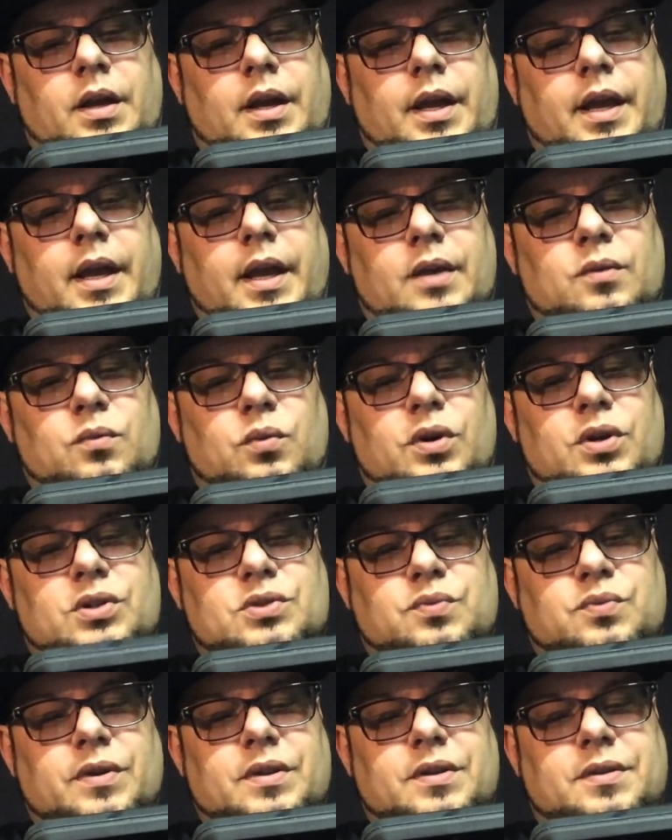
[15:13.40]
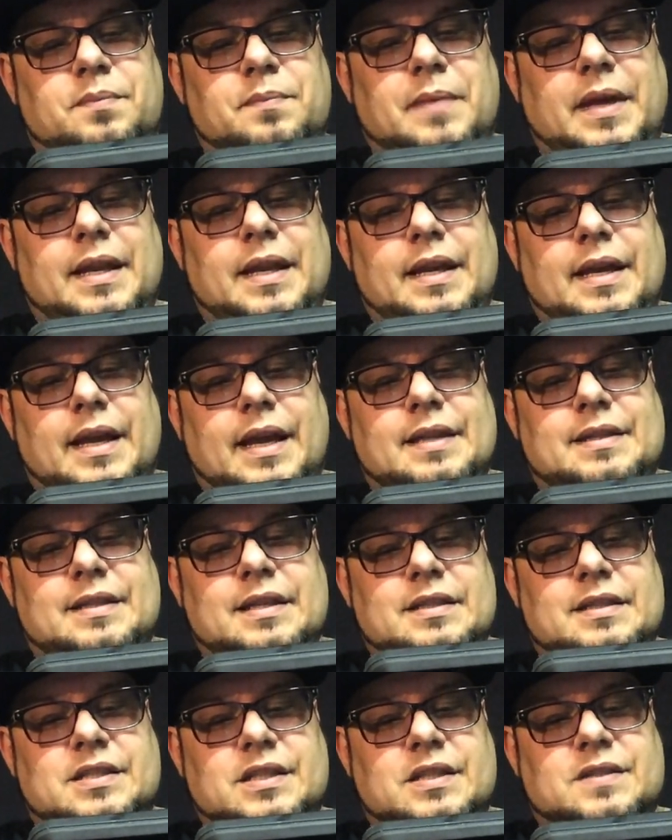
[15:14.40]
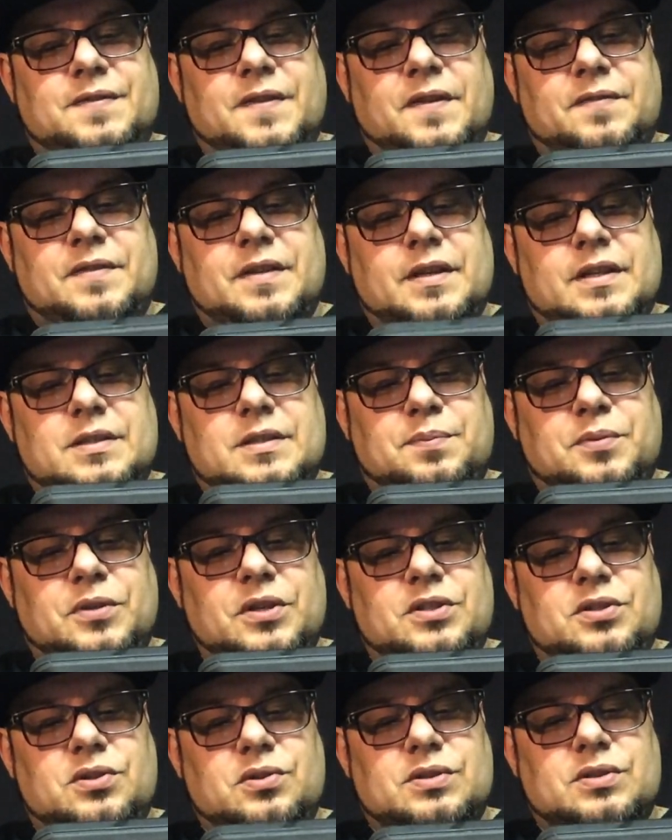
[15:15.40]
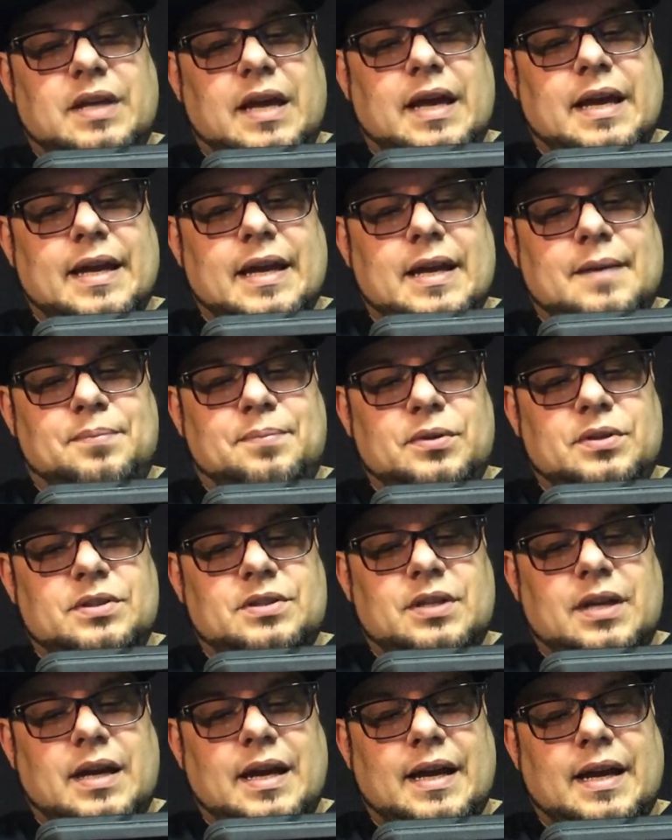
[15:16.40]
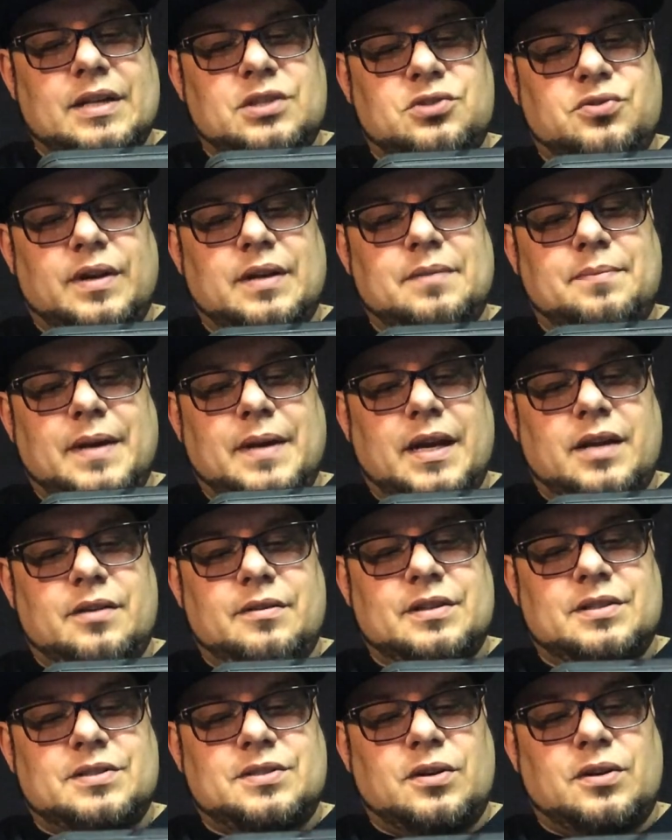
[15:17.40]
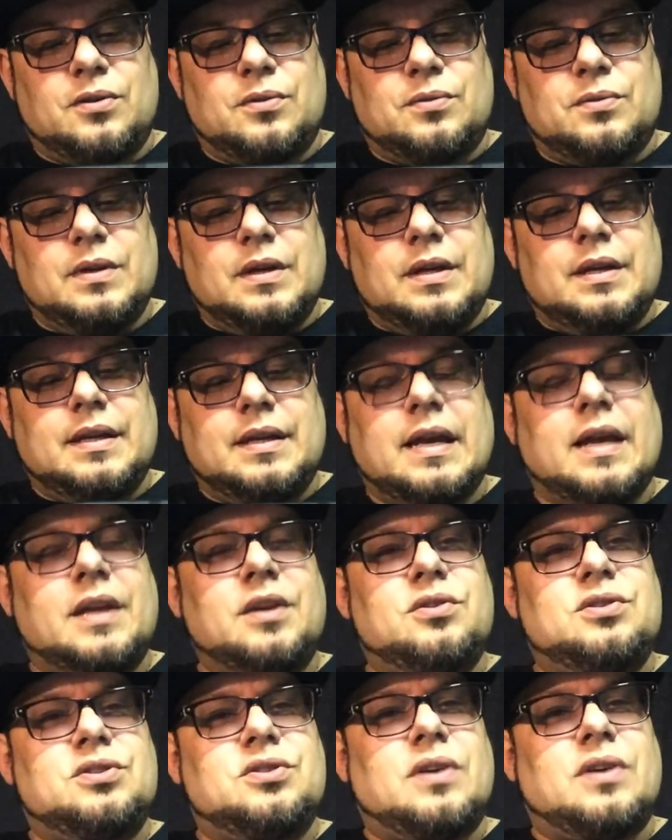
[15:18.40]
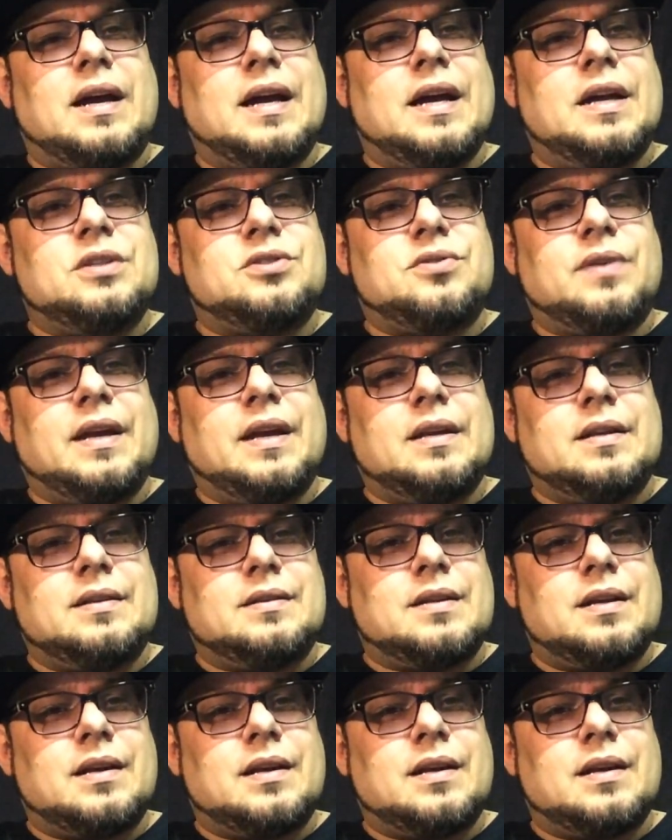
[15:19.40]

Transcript: and works with many 18650s. Please use high amperage, high drain batteries. So yeah, use your high drain,